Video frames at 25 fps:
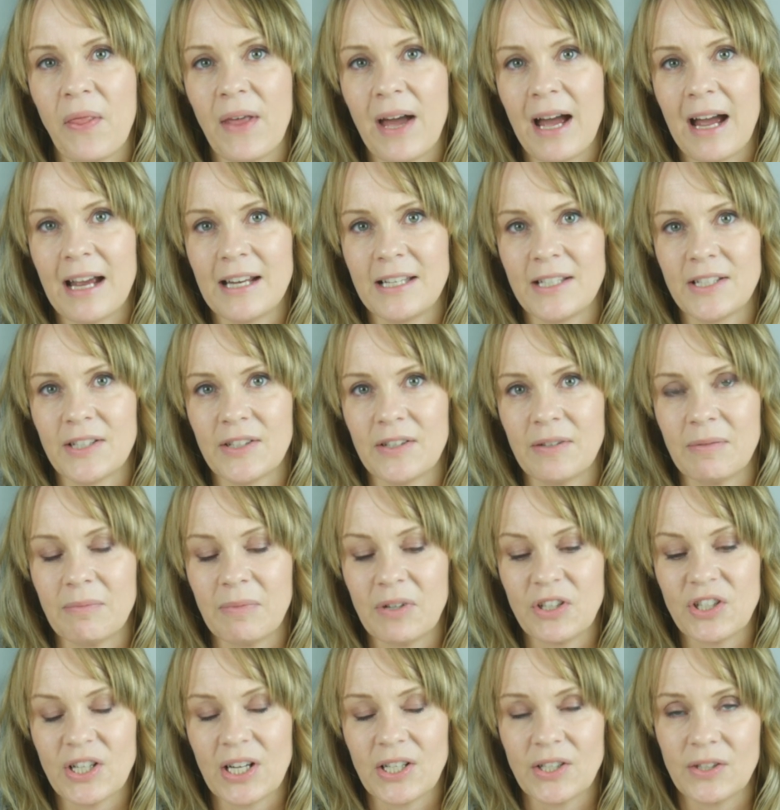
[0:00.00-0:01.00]
that I'd done,
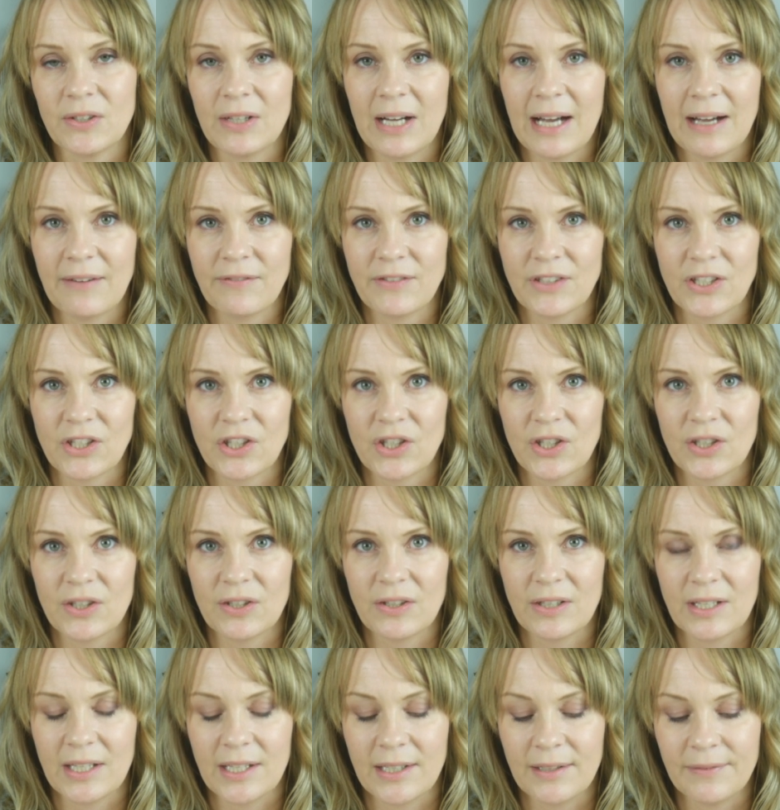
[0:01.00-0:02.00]
which I don't have to
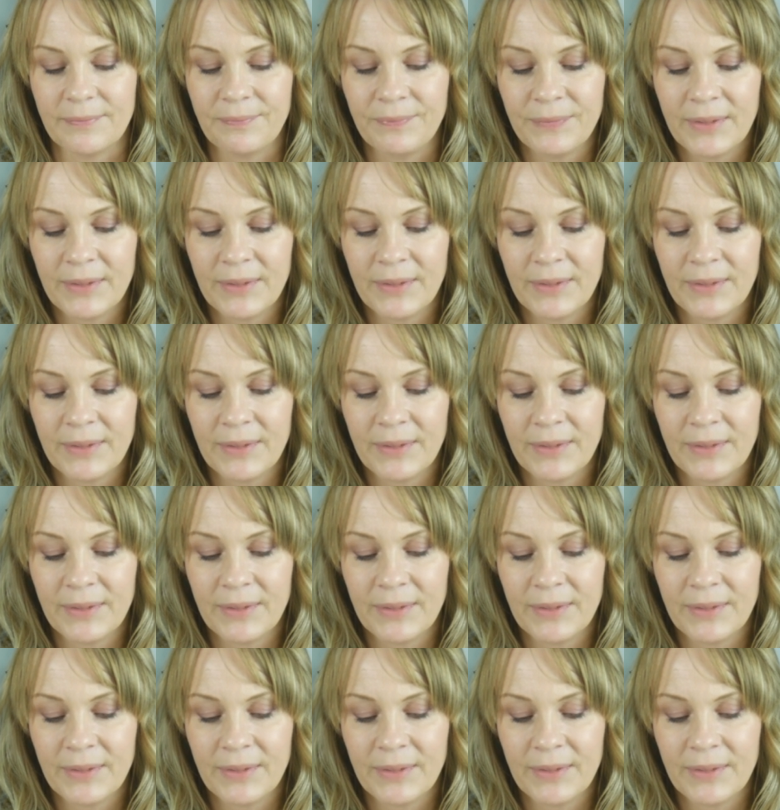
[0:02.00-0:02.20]
show you.